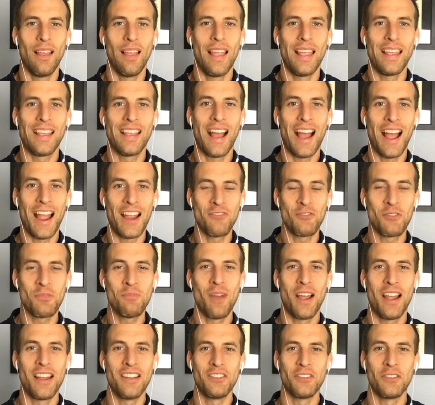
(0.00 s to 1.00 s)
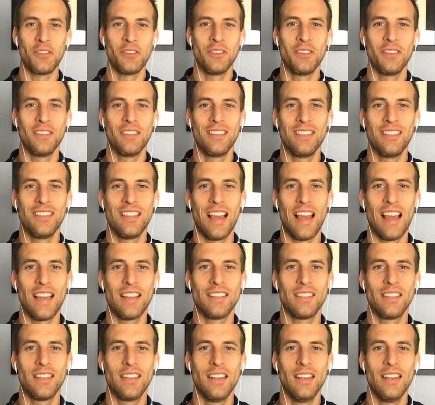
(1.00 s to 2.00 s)
a kind reminder
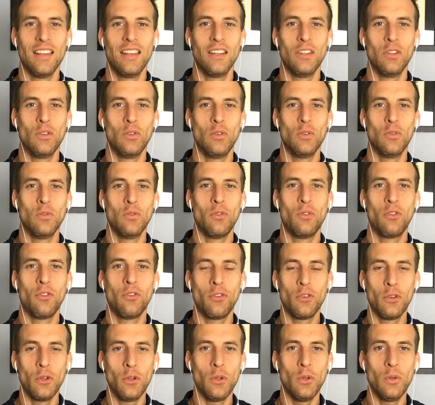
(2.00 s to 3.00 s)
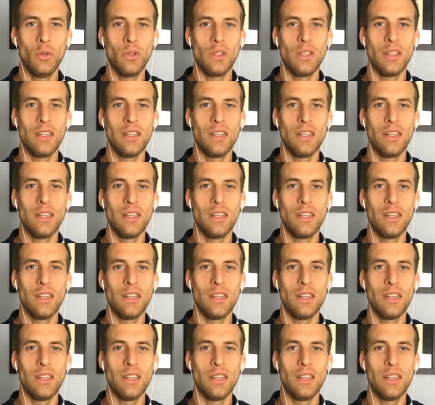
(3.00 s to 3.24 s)
that food